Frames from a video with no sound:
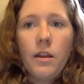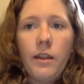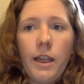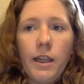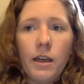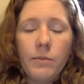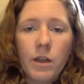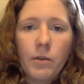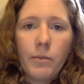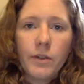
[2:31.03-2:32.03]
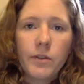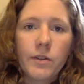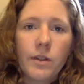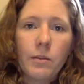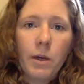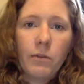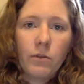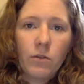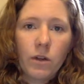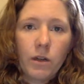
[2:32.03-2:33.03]
The abdominal muscles in the pelvic
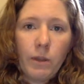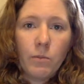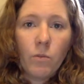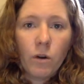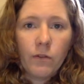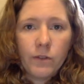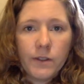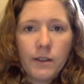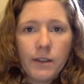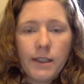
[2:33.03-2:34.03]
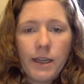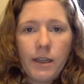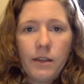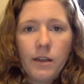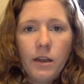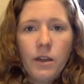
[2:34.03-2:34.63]
floor are going to be more facilitated